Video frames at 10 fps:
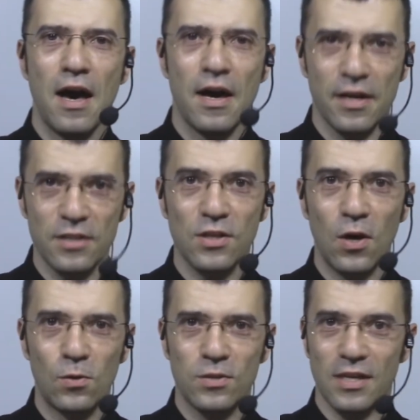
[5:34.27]

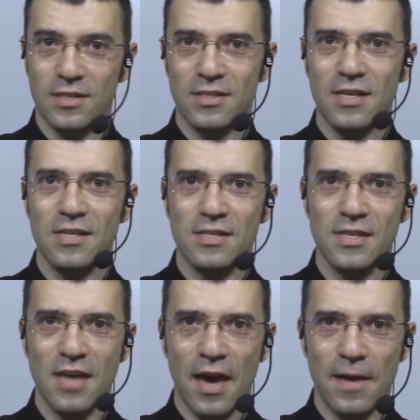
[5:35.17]
results as
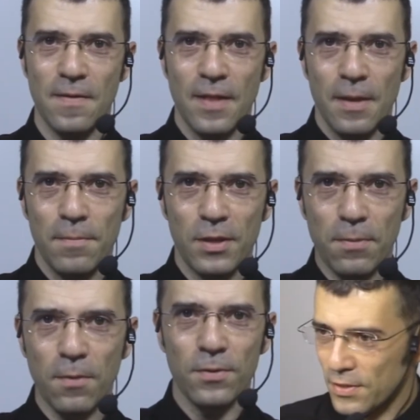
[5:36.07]
TCA. But the
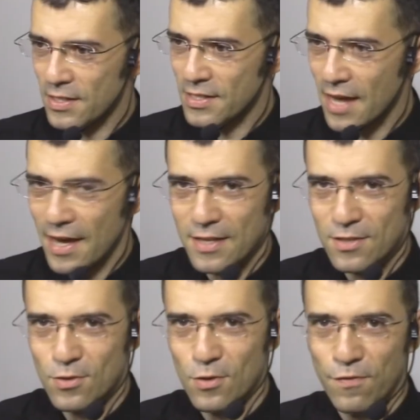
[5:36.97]
problem with TCA
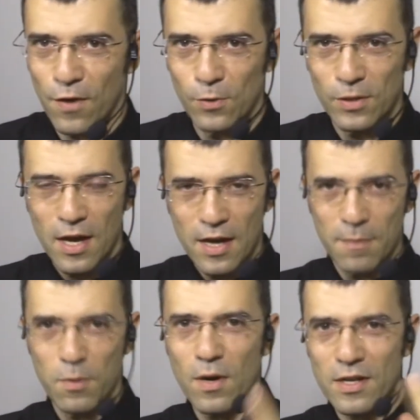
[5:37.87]
is twofold.
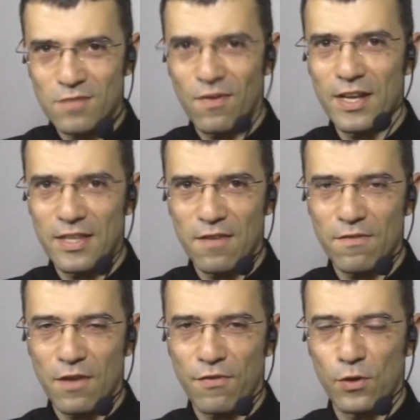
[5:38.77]
Number one, is very
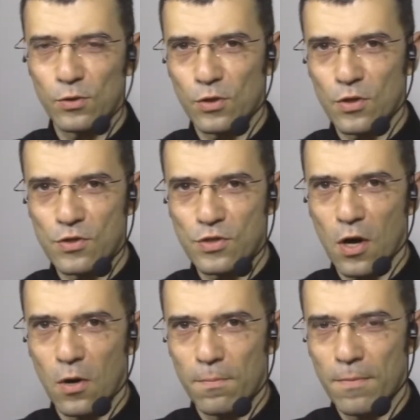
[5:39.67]
difficult to
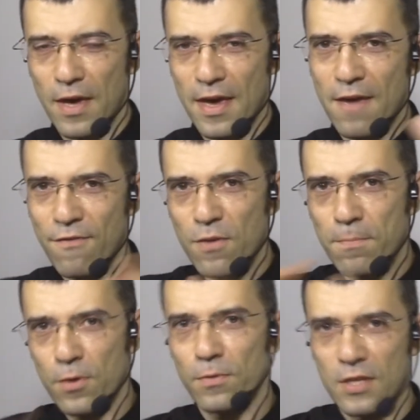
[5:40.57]
control. If you
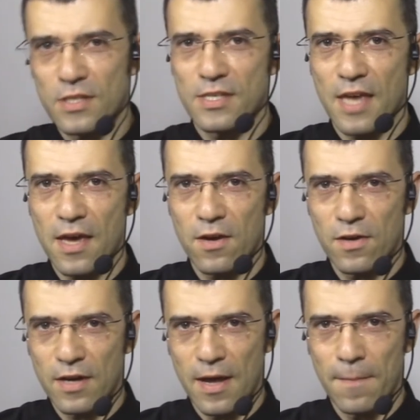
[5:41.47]
put TCA
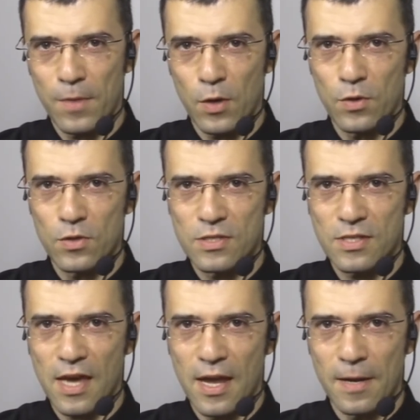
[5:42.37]
on your
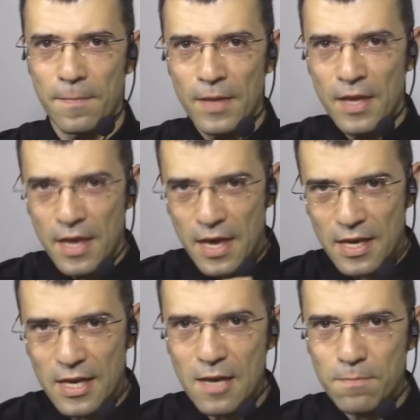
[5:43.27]
skin, it
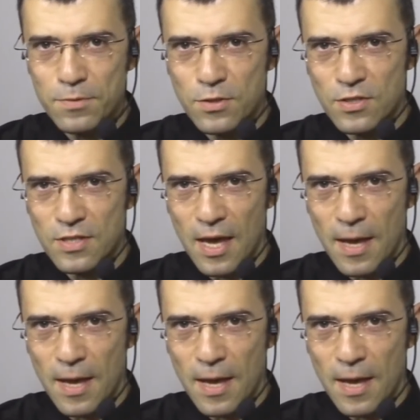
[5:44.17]
keeps,